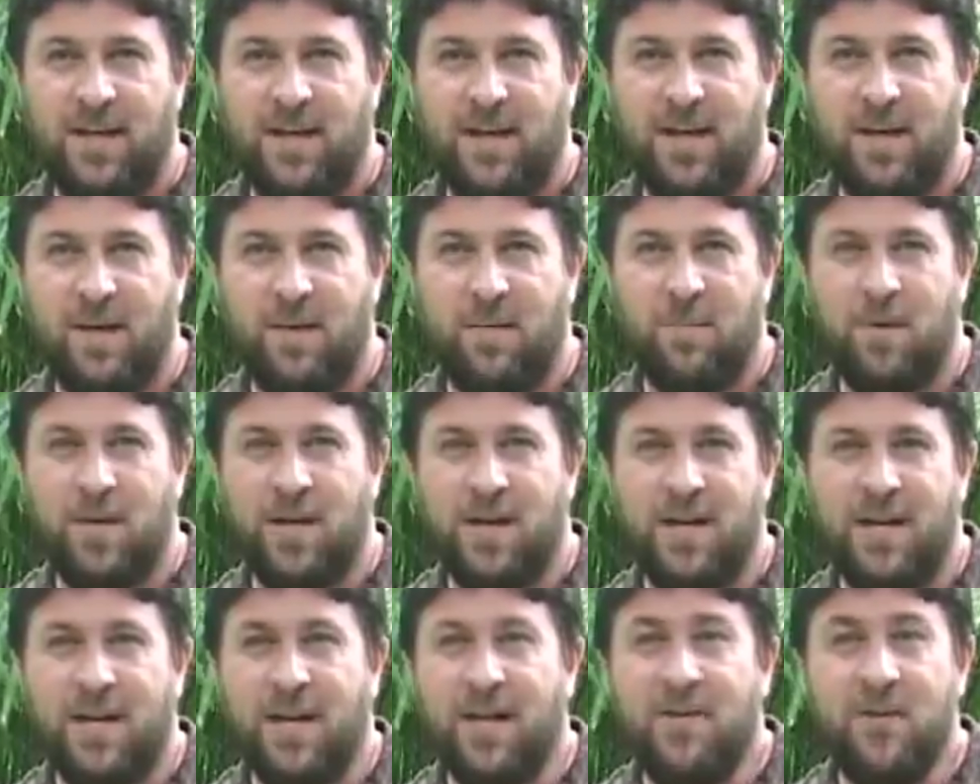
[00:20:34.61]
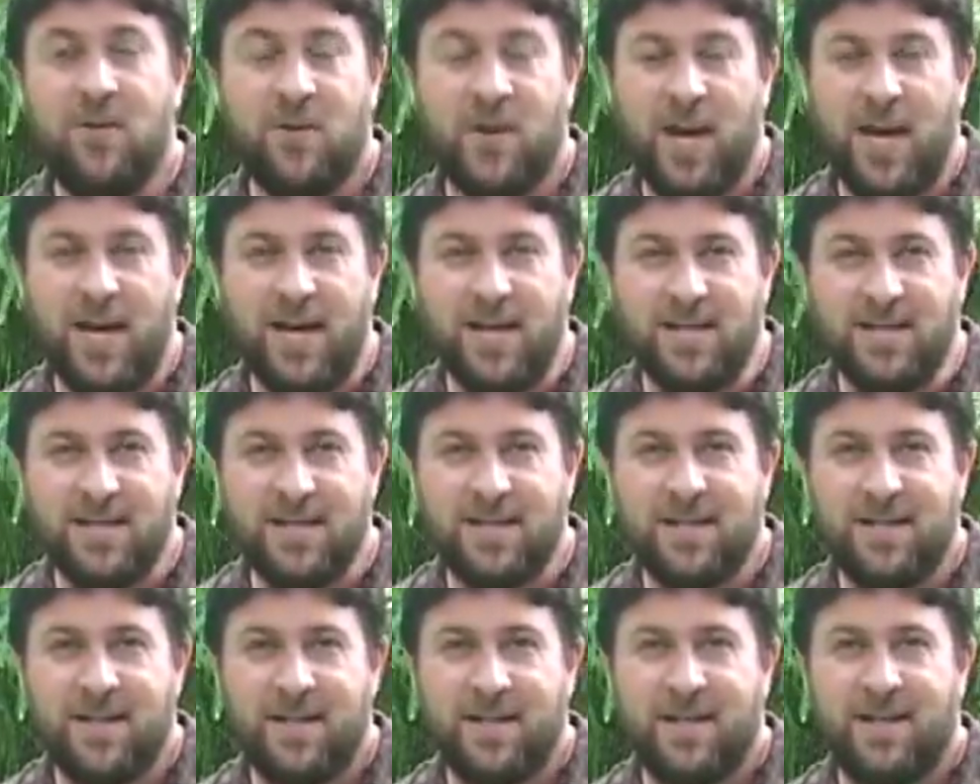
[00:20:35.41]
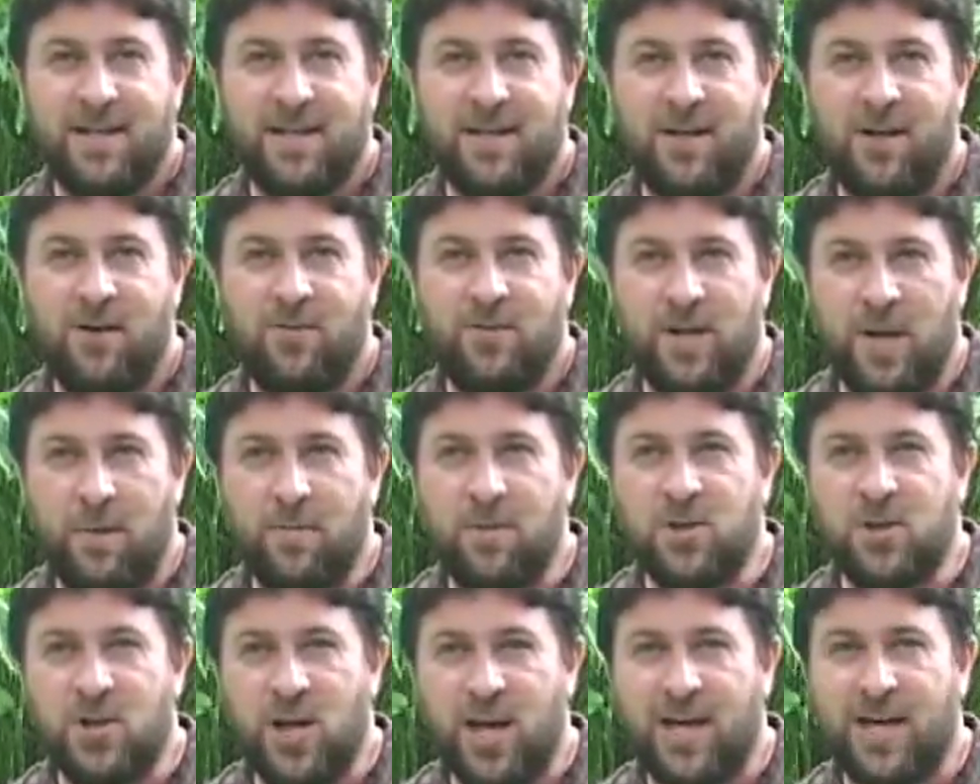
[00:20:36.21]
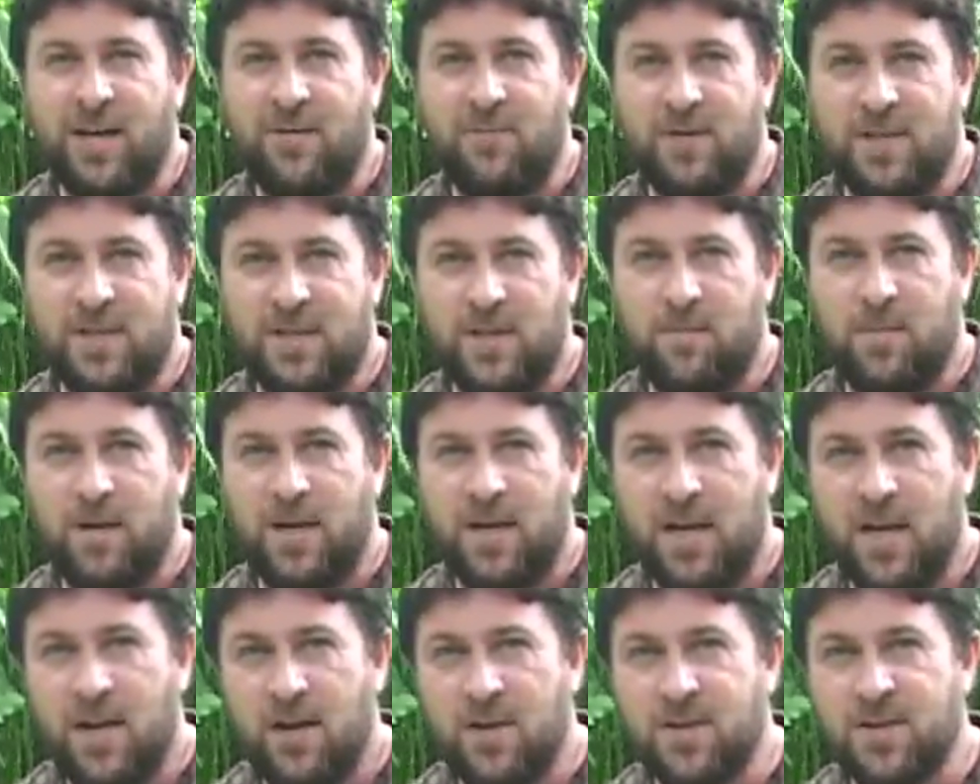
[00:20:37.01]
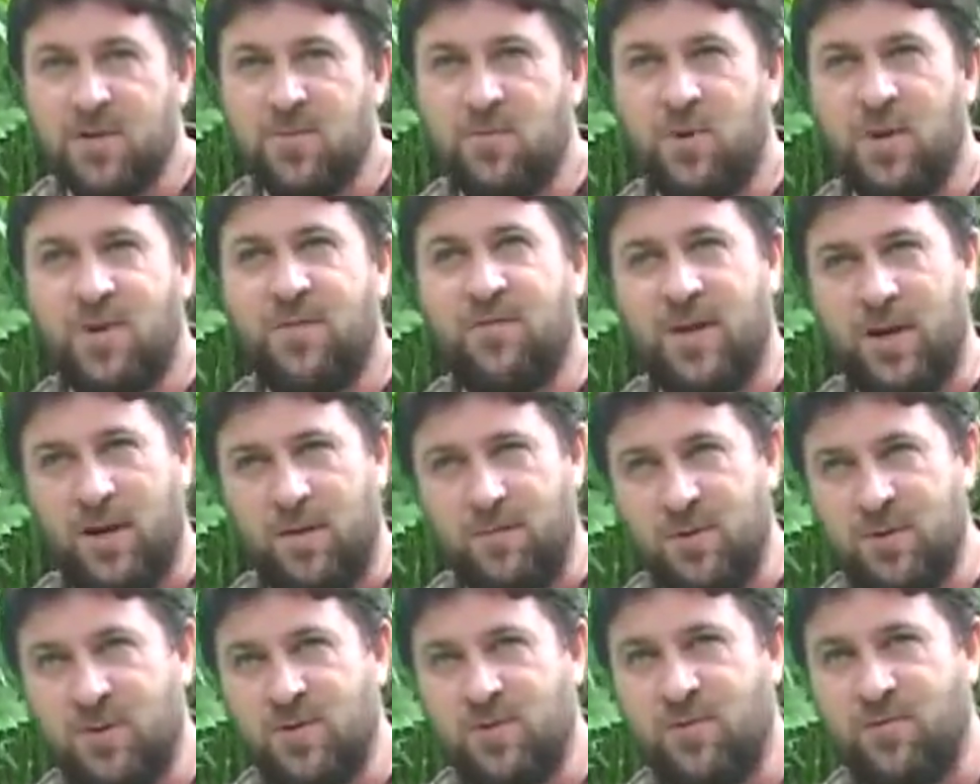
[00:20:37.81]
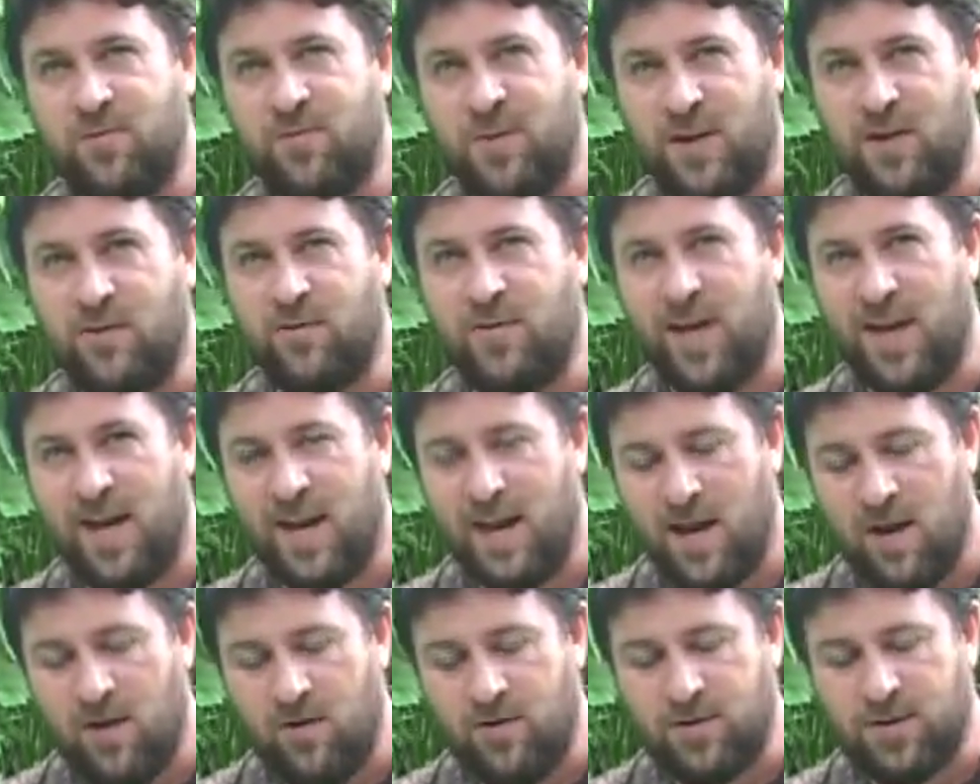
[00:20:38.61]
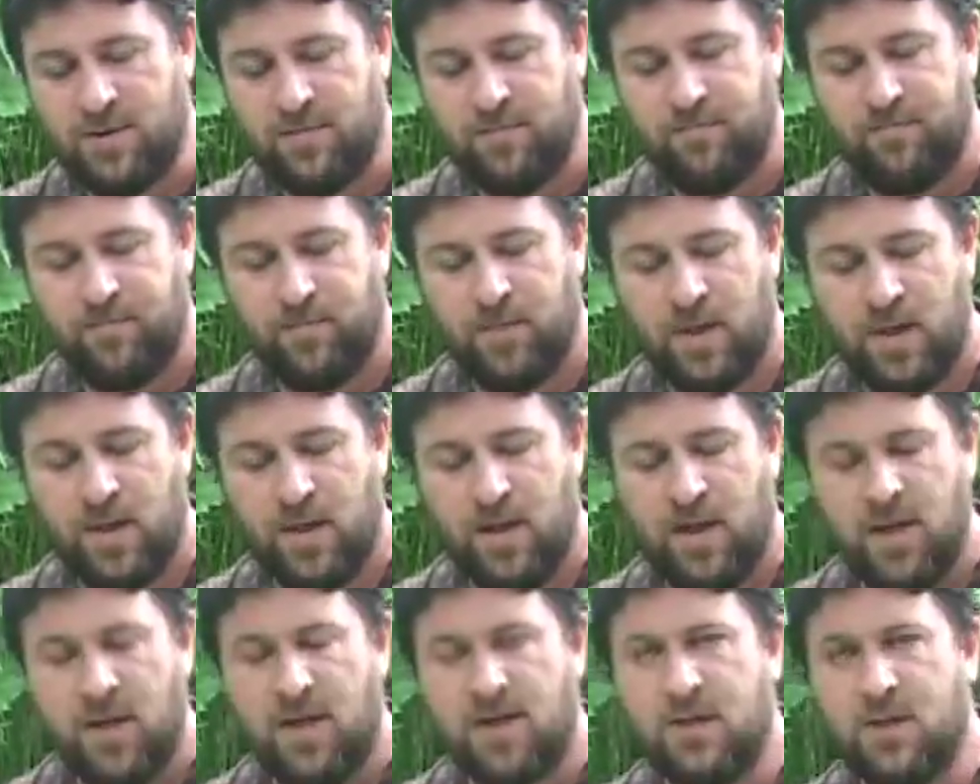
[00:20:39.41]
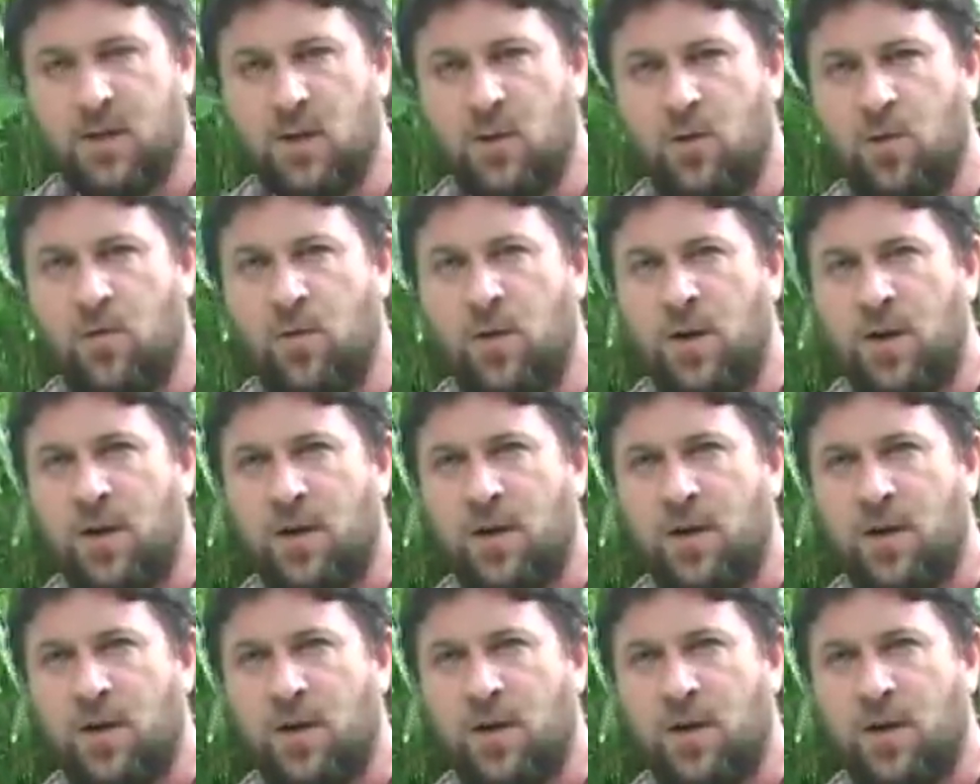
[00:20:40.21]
Uh, but in either case, you know, double checking with somebody else would have helped you figure that out. So